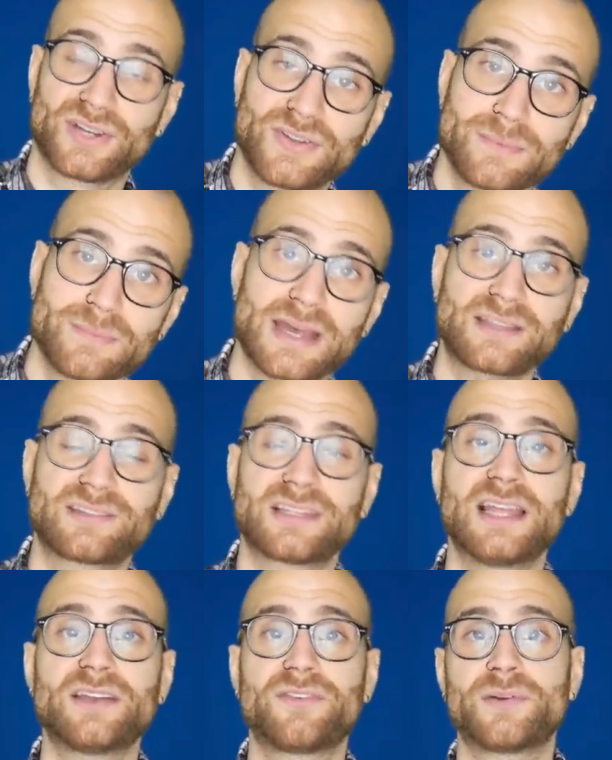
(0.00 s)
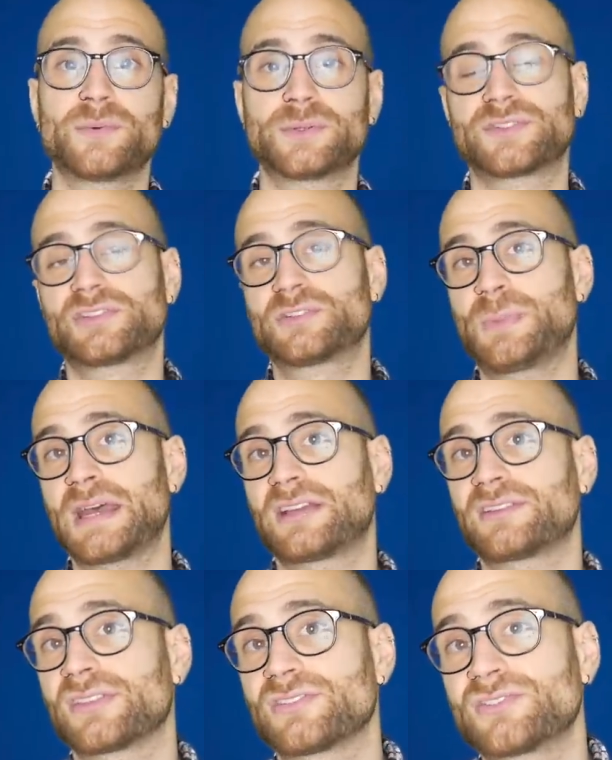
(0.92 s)
I think Max Allegri would
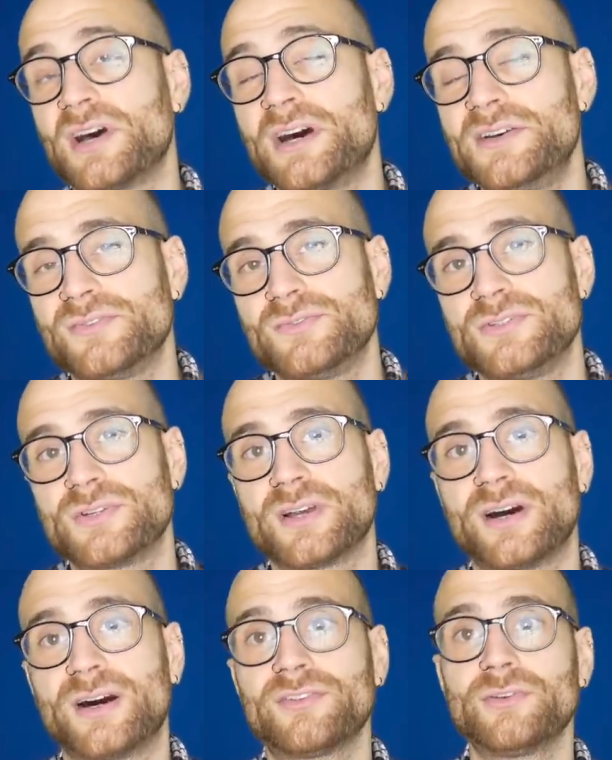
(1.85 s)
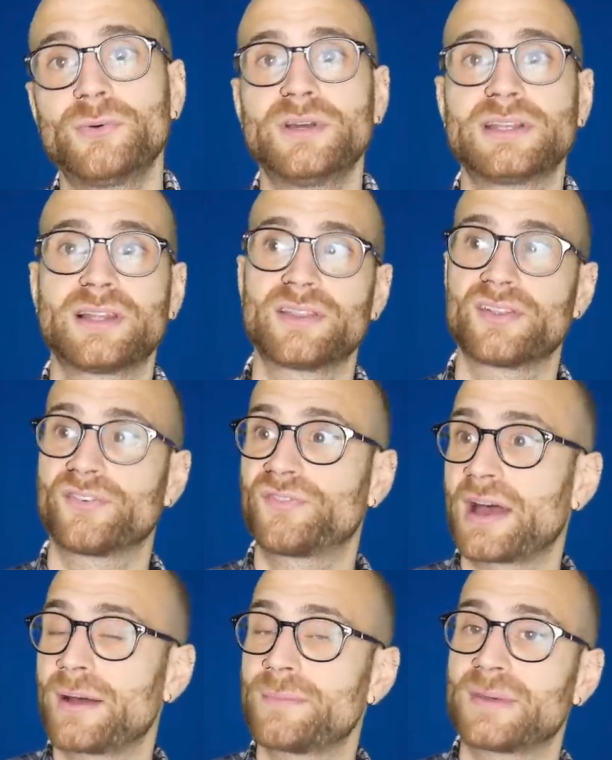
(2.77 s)
respect the size of Newcastle. He'd like the
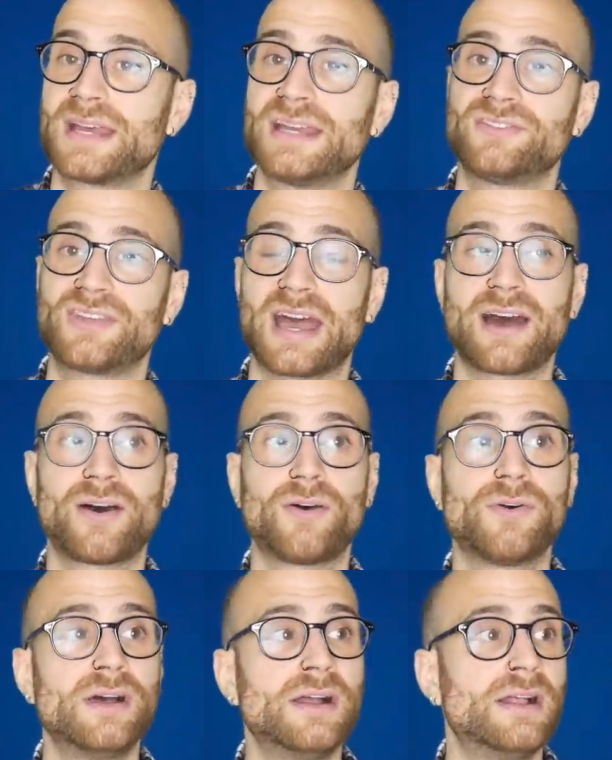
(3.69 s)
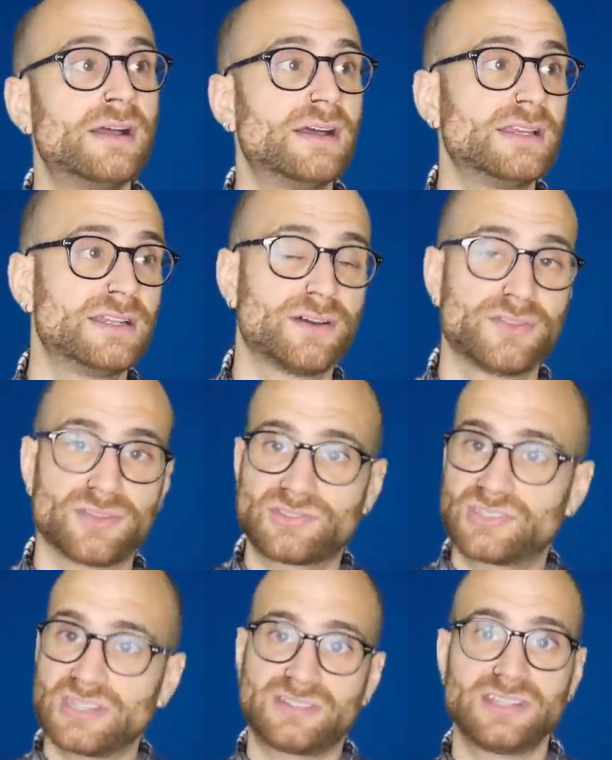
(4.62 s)
fan base, how, you know, the
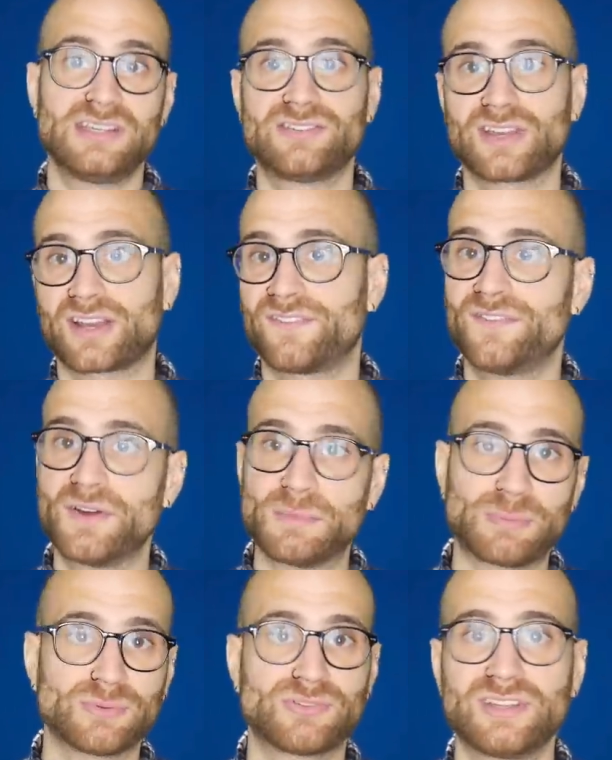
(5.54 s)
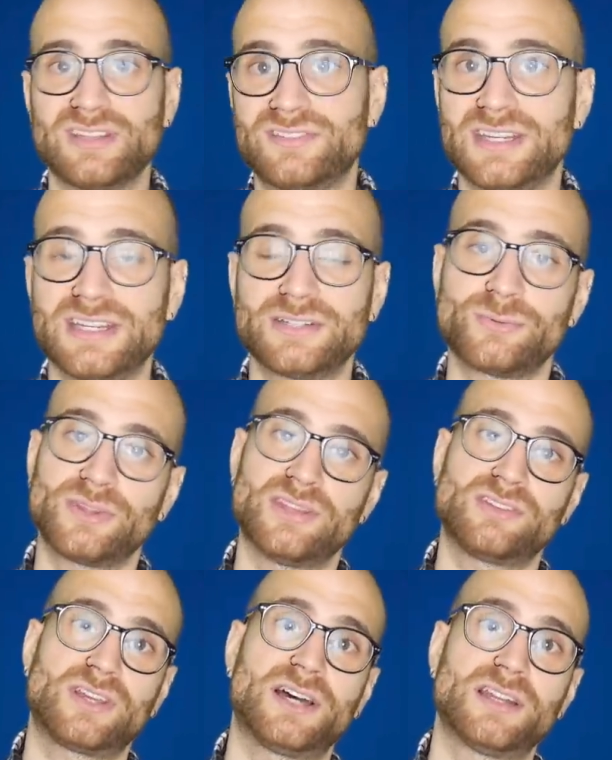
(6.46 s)
city is like a football city and all
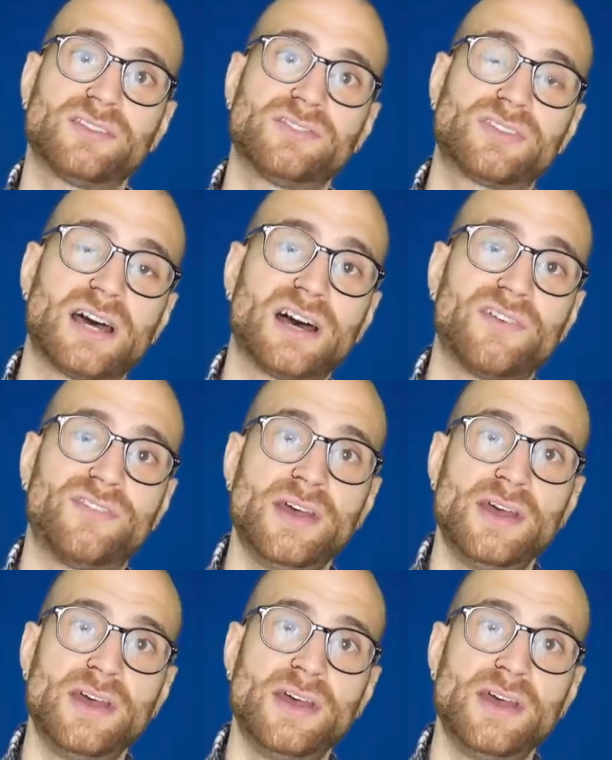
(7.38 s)
this kind of stuff.